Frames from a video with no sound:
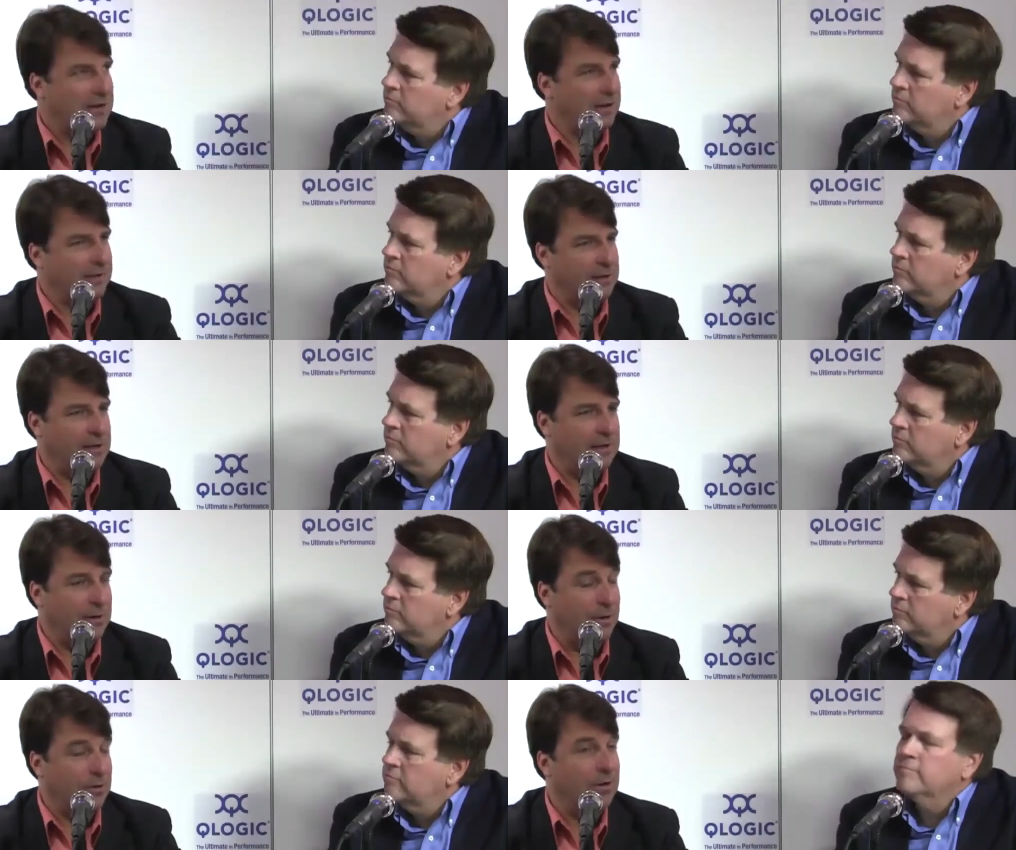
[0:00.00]
Speaker 1: on the
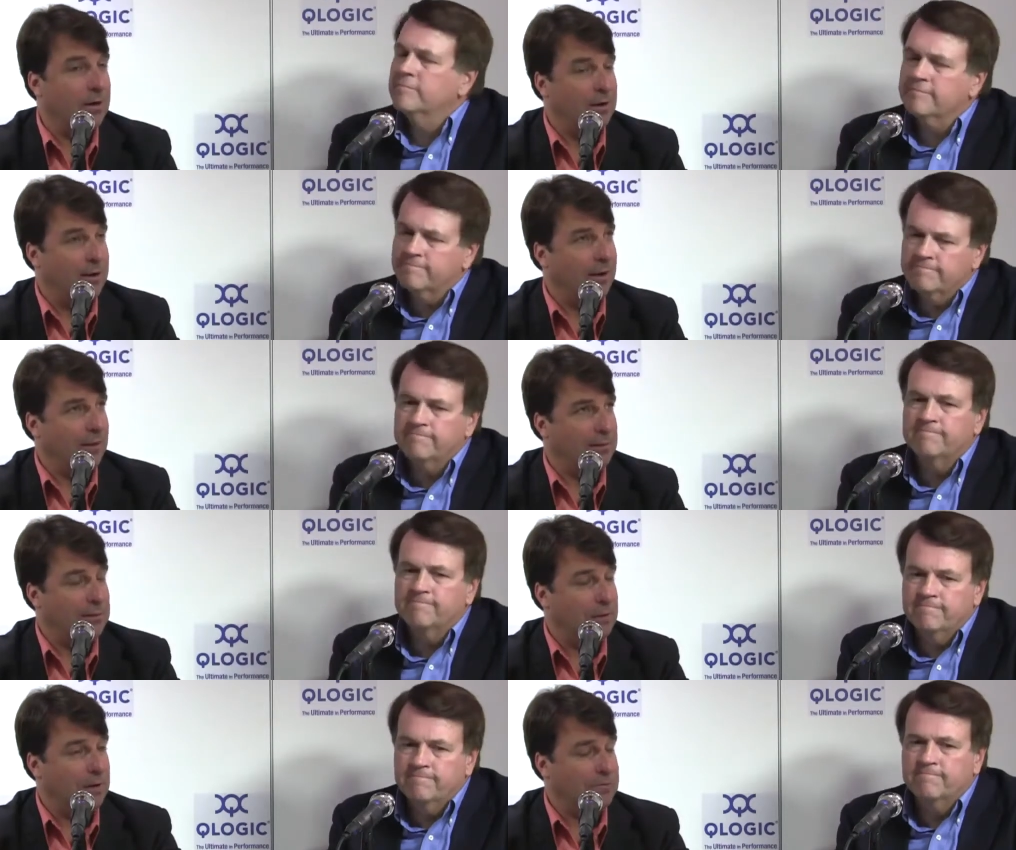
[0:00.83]
keynote. Um,
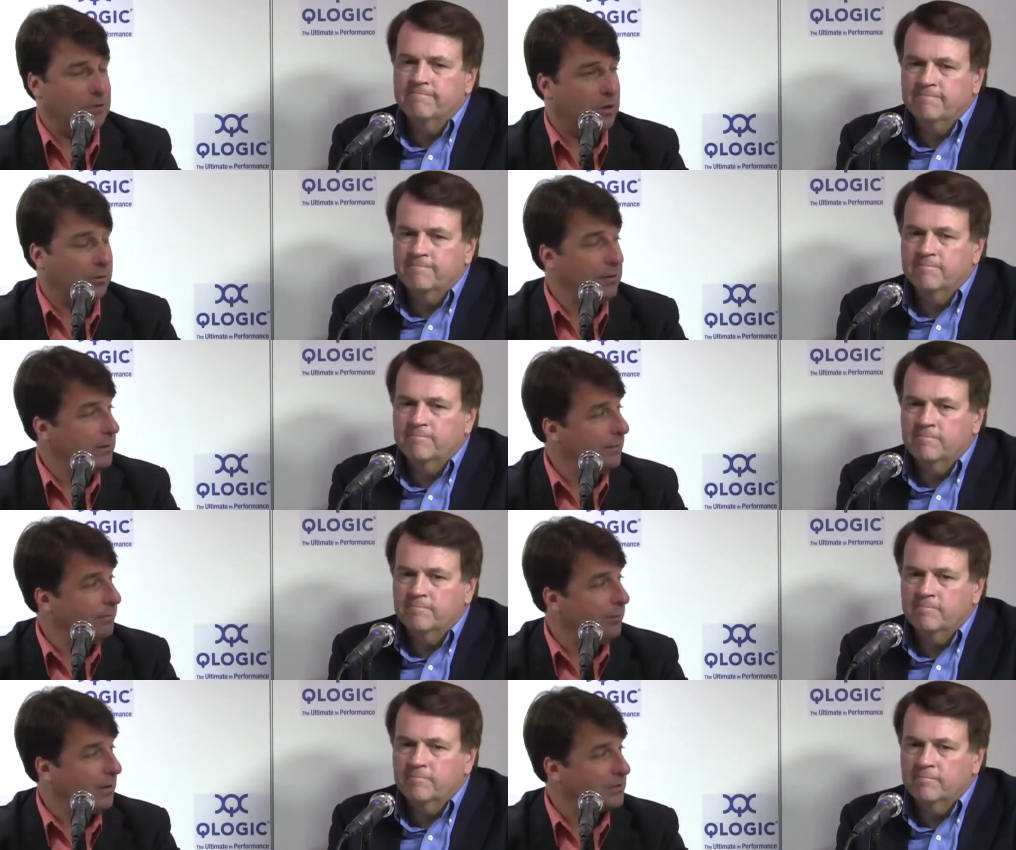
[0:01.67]
he has a
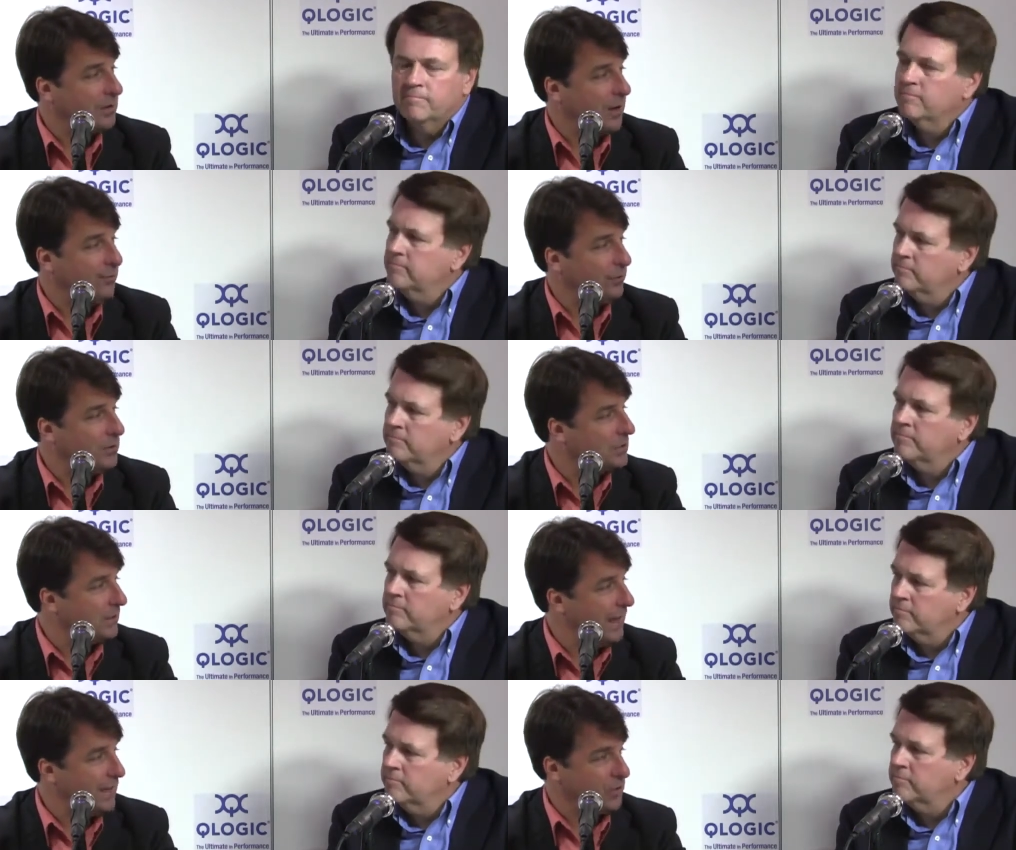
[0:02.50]
guerrilla press conference
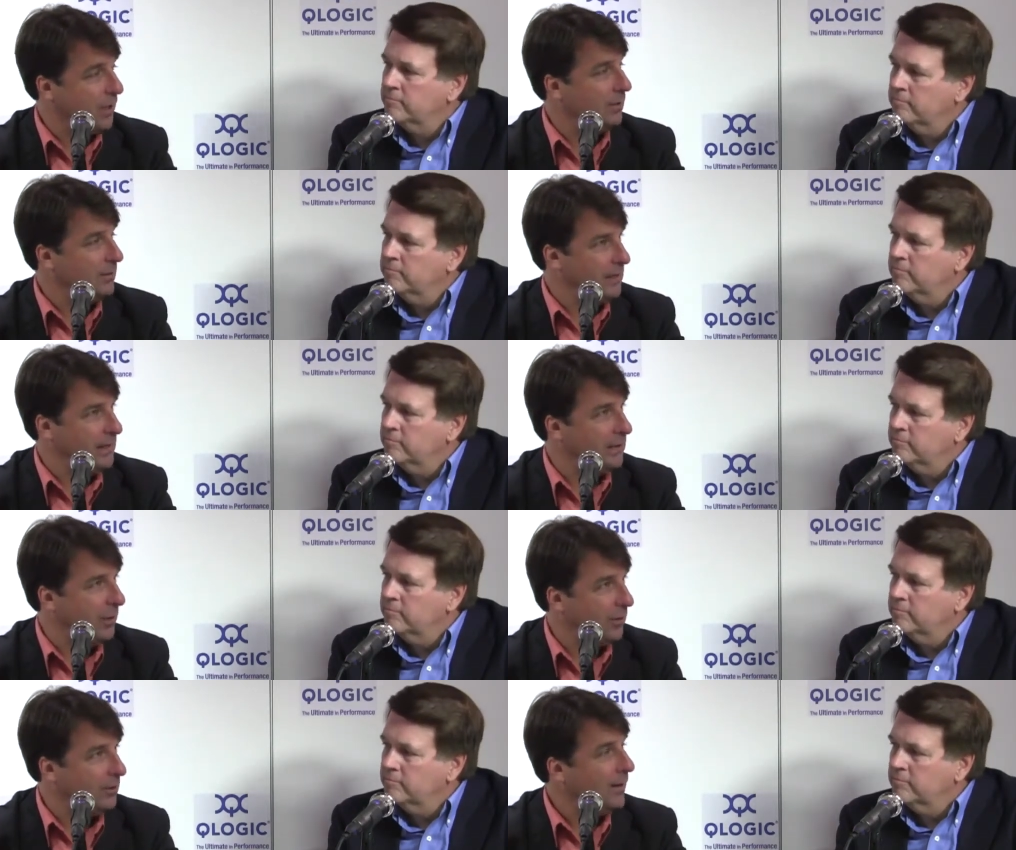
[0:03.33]
slash un
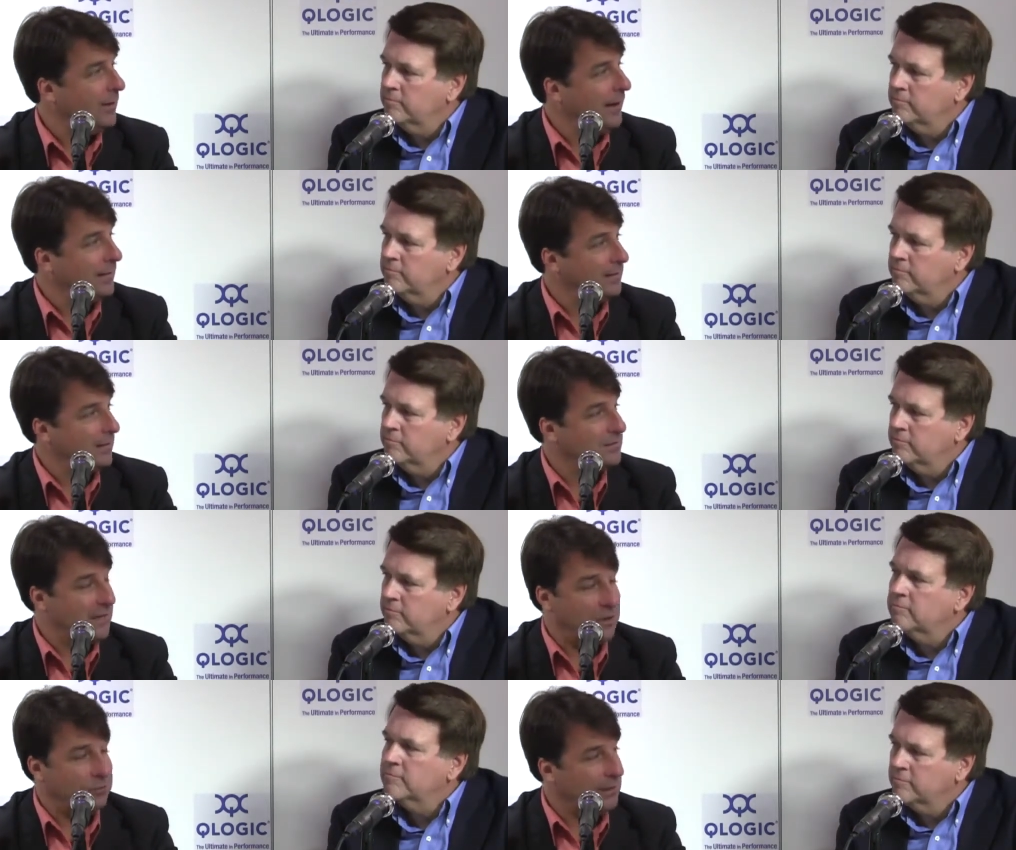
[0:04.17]
keynote at the
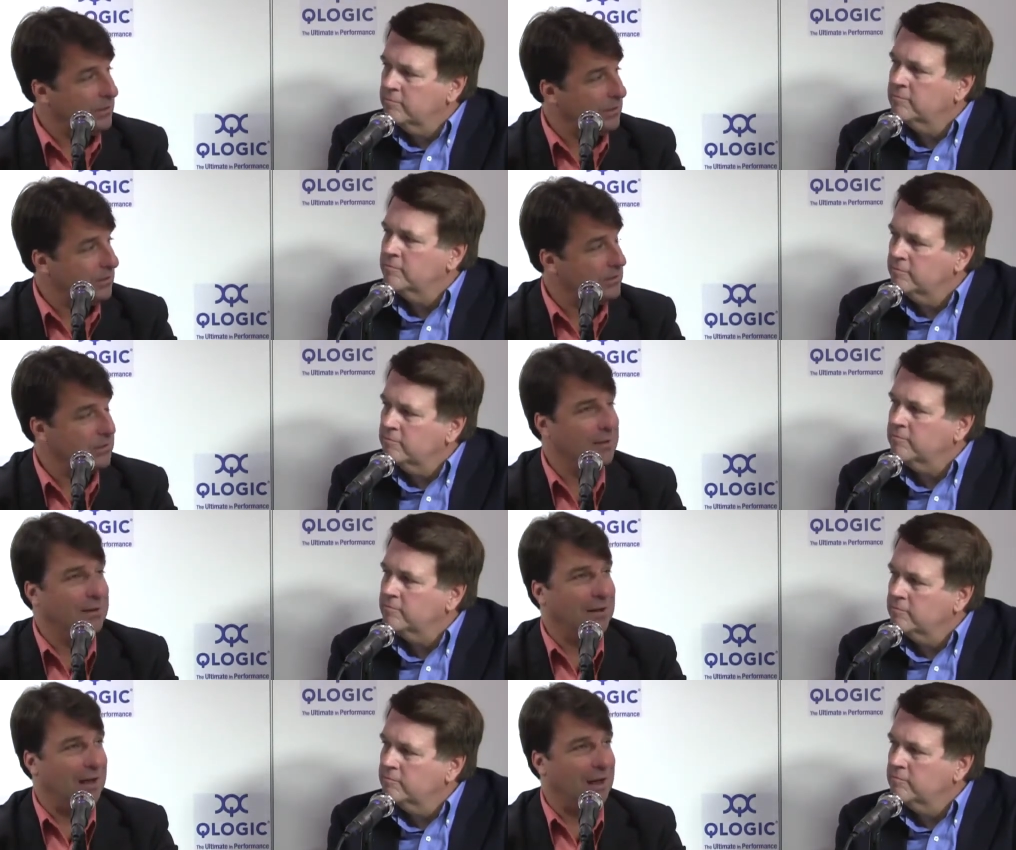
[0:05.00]
St. Regis.
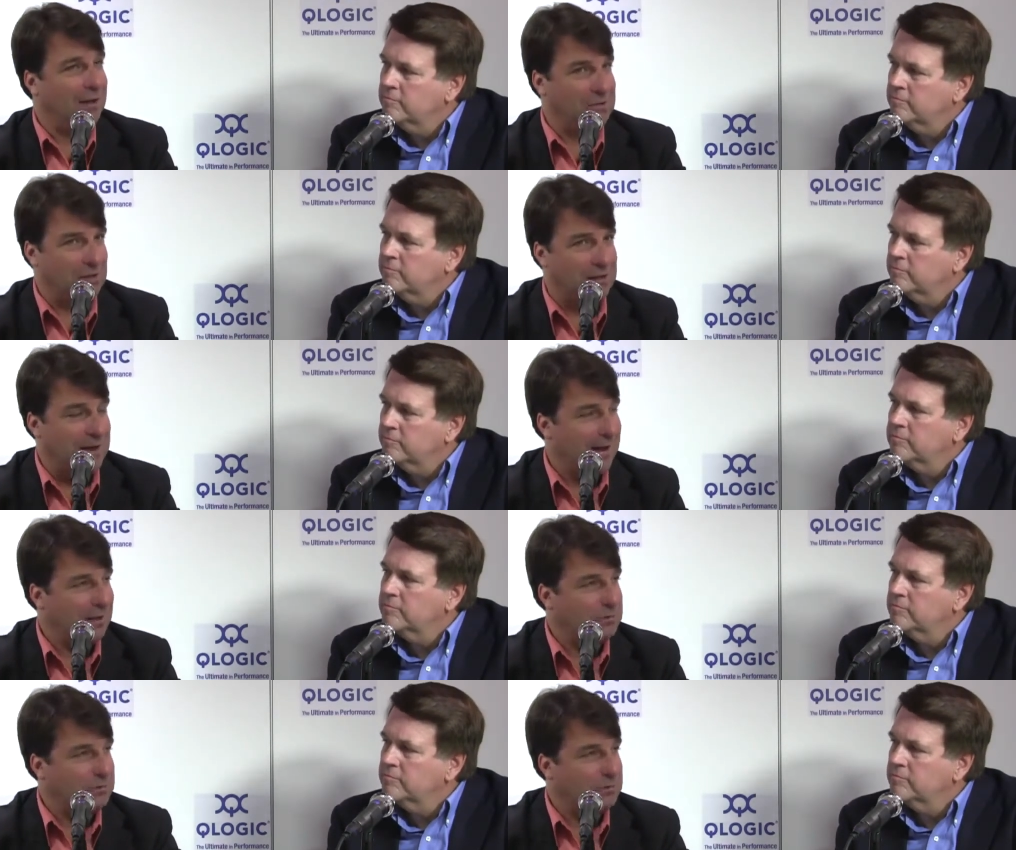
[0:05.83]
Uh, SiliconANGLE was